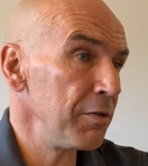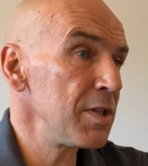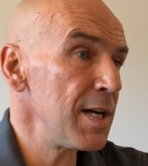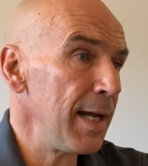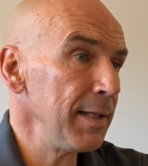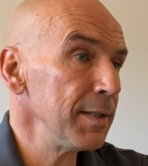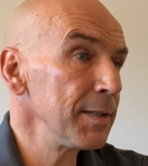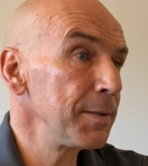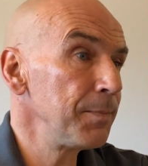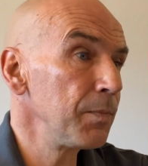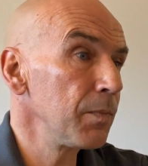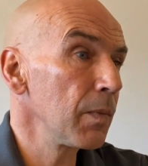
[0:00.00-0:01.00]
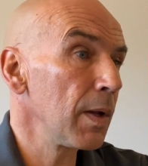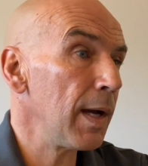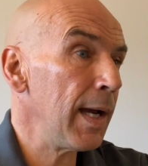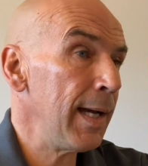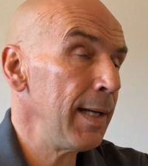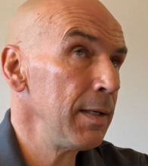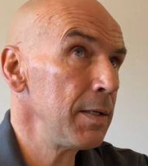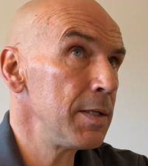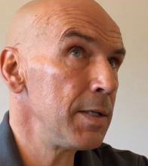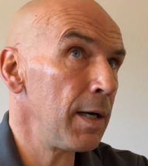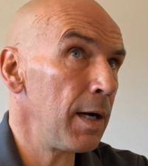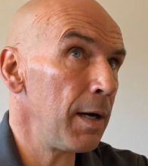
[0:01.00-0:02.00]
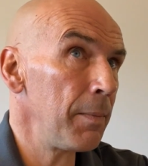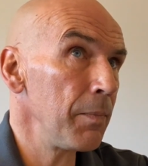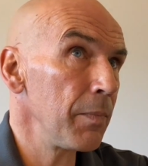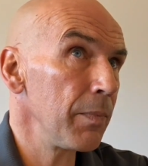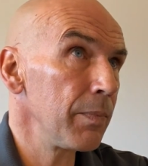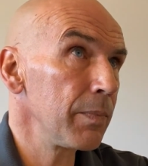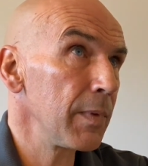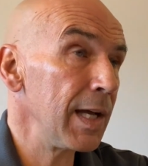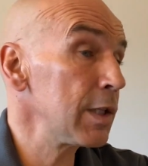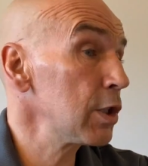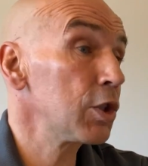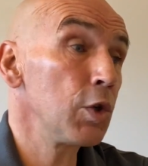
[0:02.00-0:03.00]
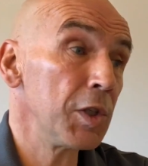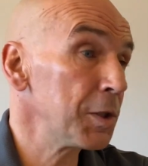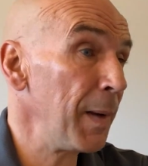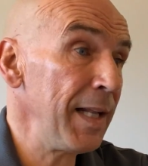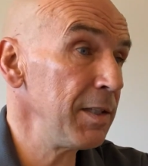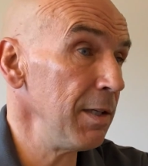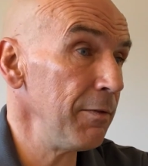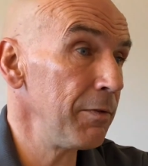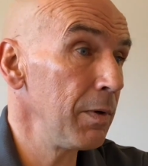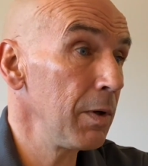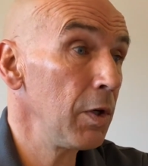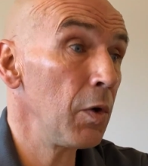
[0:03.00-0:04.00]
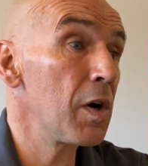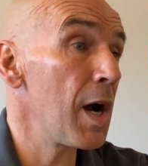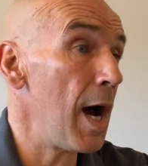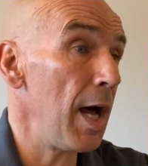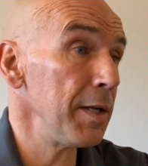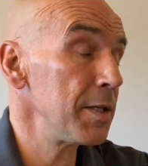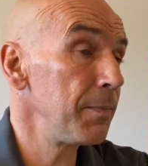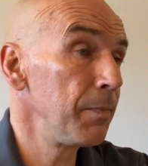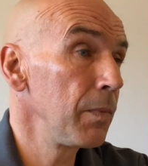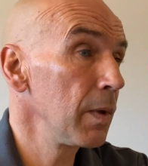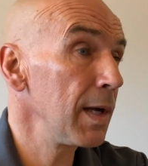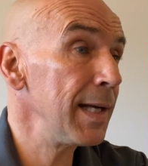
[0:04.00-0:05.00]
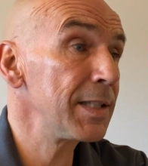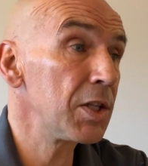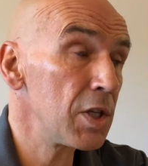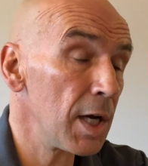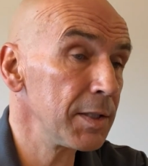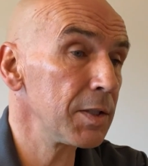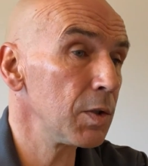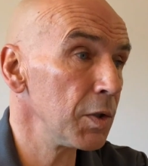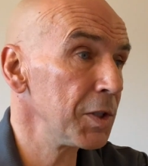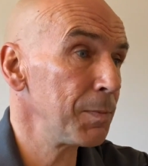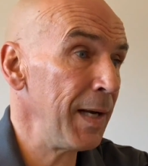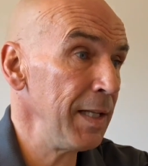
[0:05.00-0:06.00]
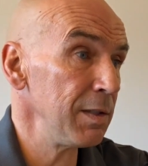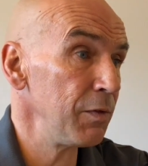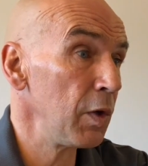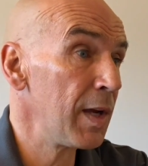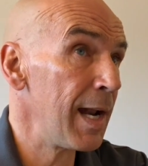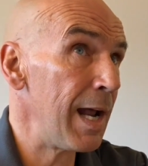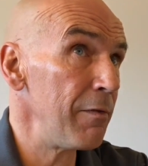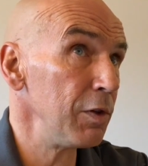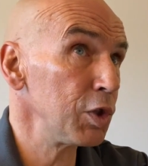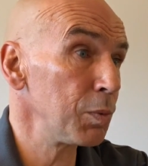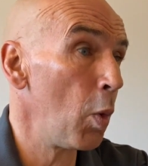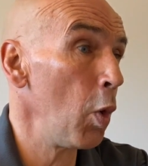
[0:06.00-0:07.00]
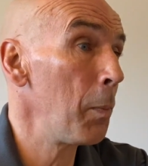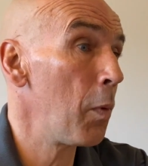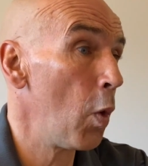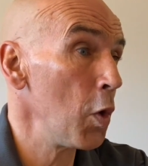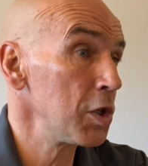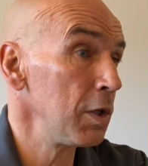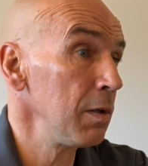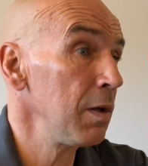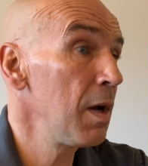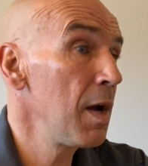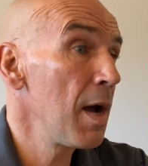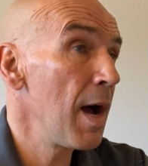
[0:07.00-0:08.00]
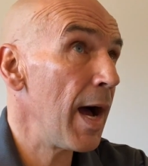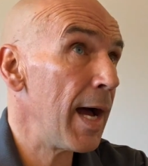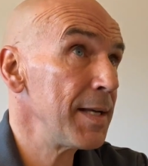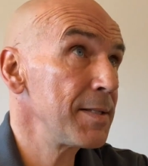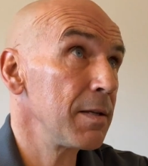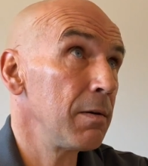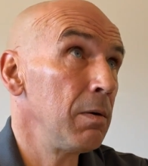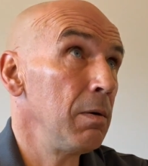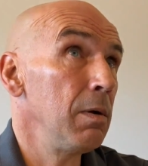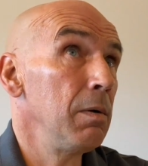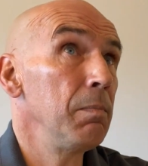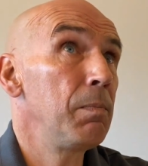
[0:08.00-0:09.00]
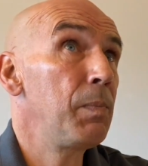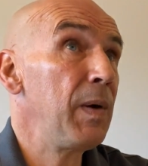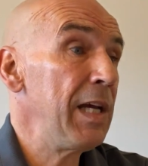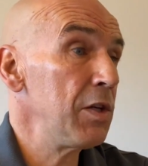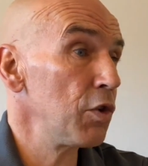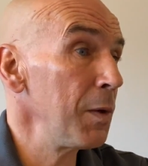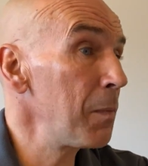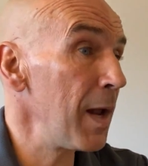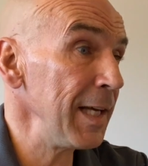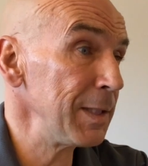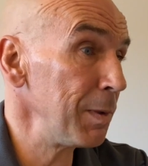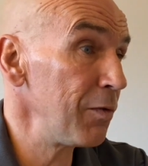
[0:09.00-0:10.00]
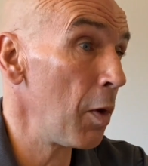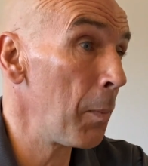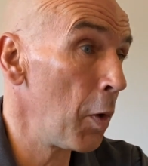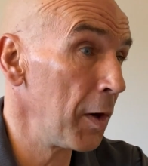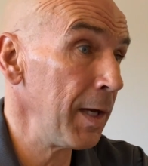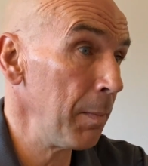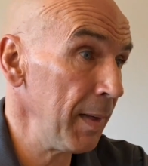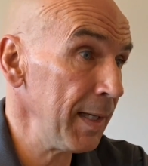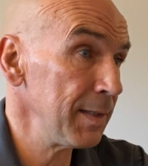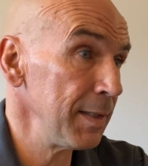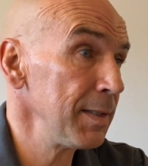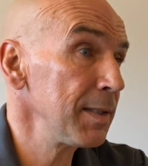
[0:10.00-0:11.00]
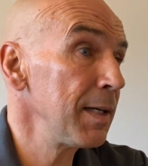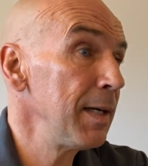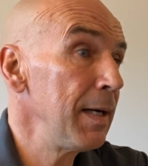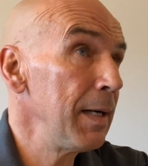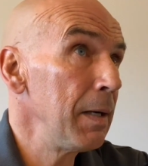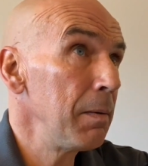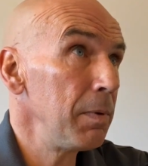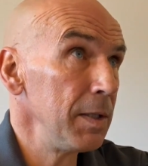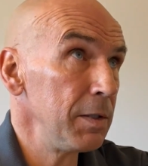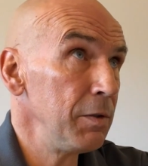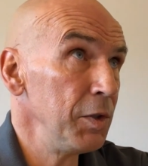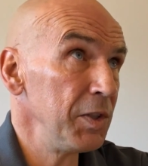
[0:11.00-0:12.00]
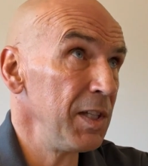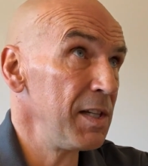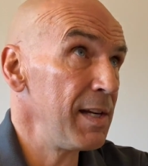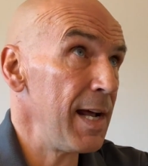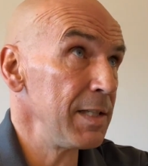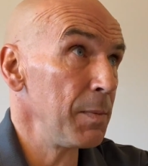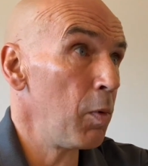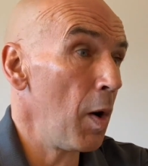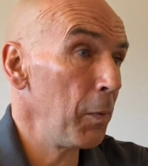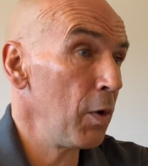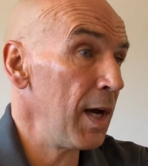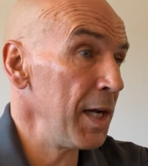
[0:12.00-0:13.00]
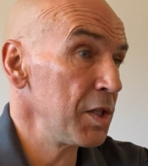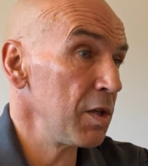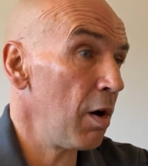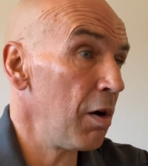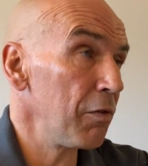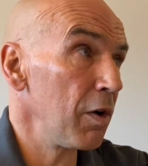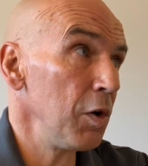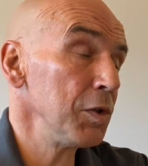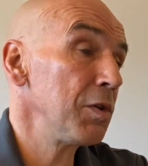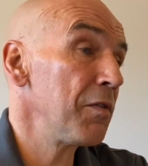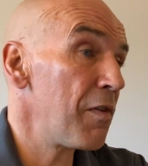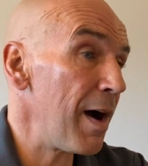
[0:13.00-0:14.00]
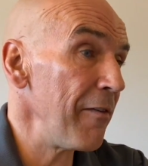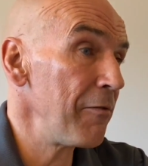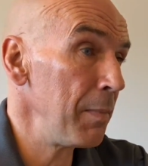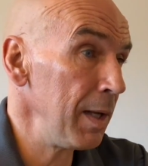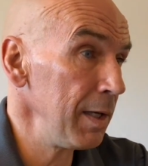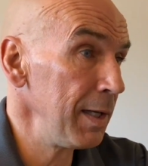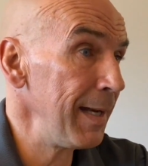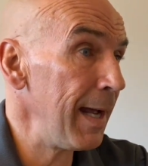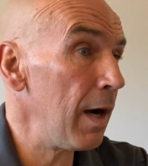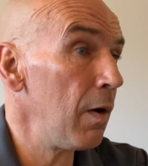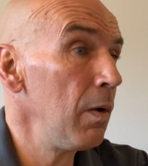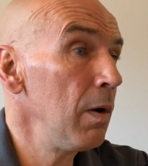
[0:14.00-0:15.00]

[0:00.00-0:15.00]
tons? And it's too expensive. Wow. You can't. It's just too expensive. You can have a small portion as peat replacement for potting mixes, but New Zealand has a population of close to 5 million now,